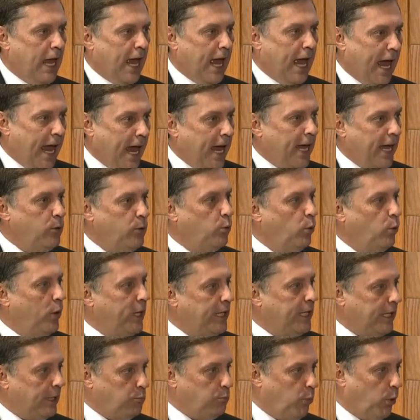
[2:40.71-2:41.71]
and we
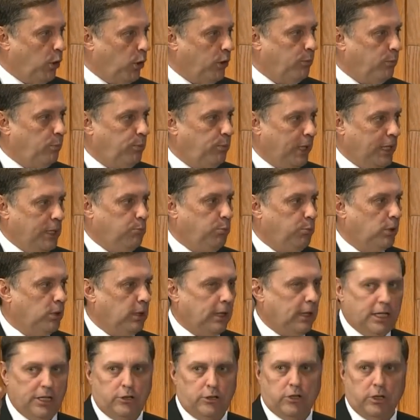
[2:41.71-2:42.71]
can put people
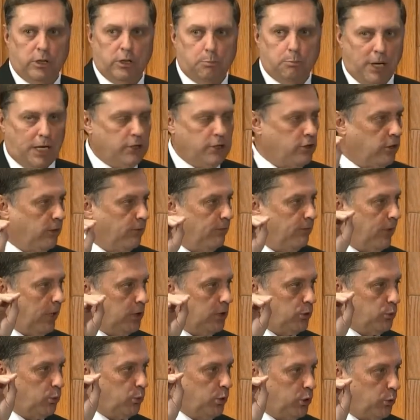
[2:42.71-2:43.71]
into the pension
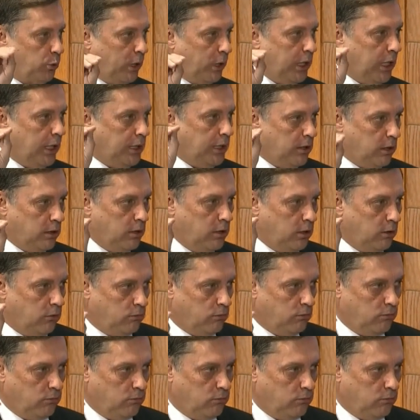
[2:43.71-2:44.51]
funds, which we need to do.